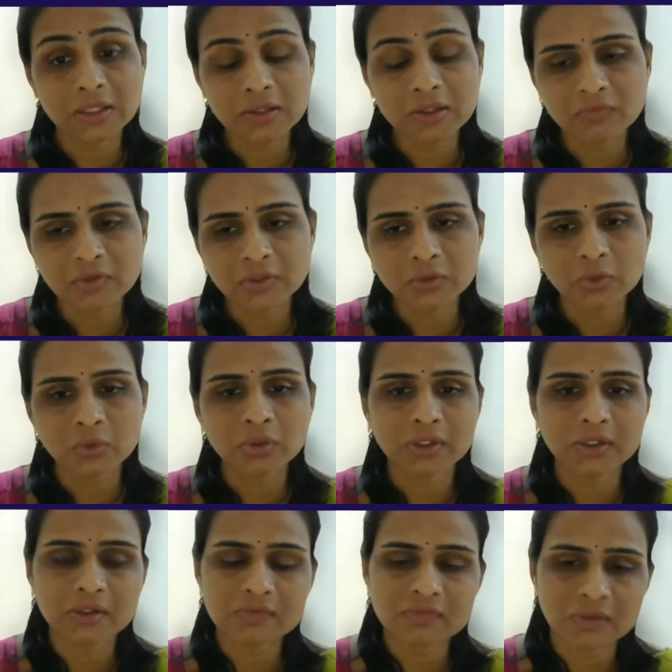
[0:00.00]
even though
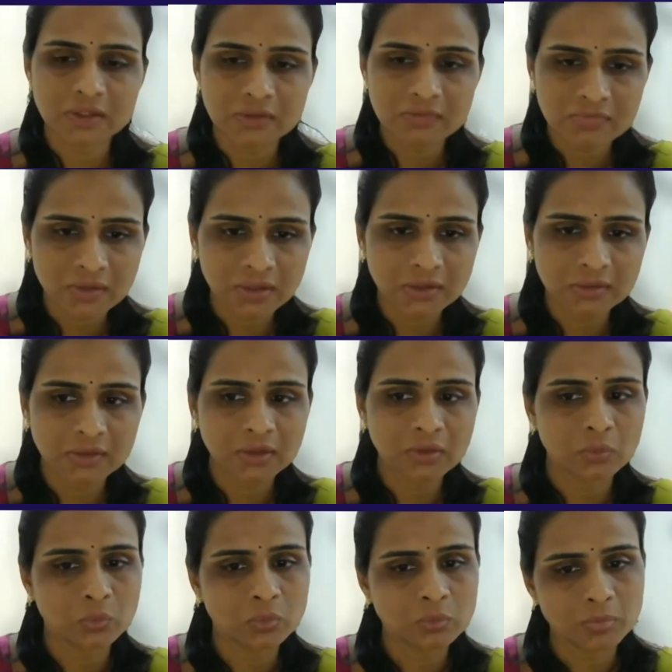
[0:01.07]
it is inside
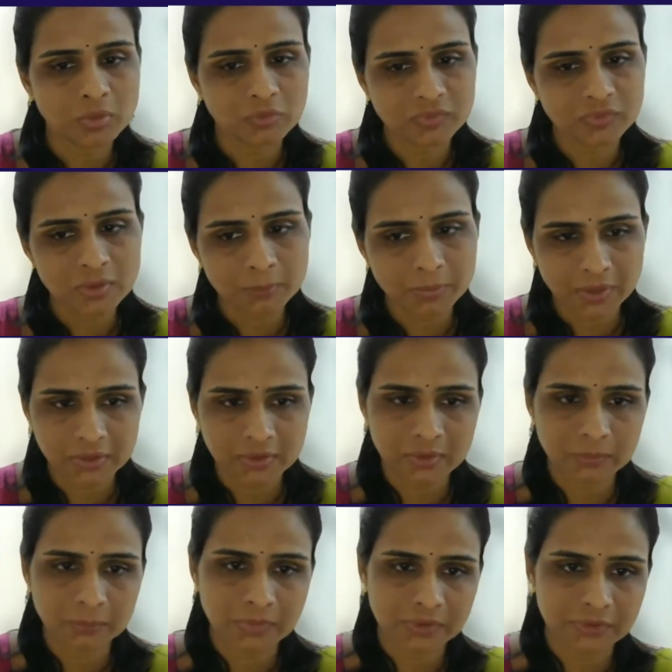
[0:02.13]
the womb of the
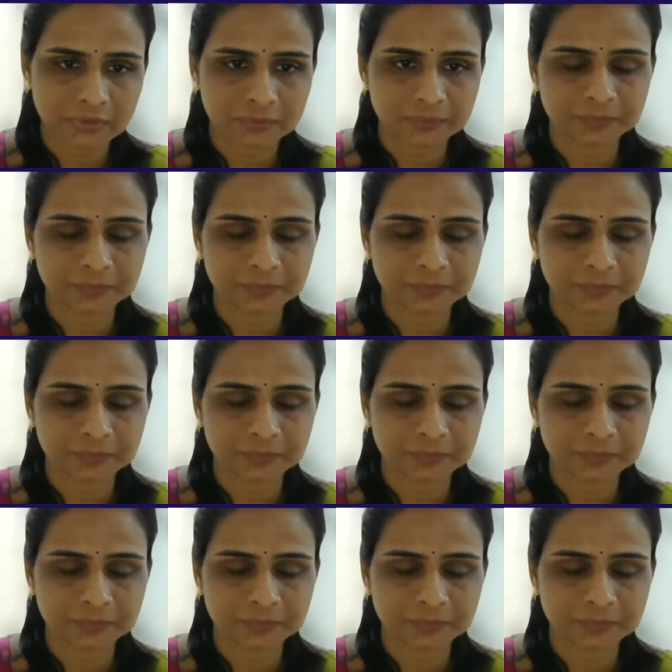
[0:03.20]
pregnant mother.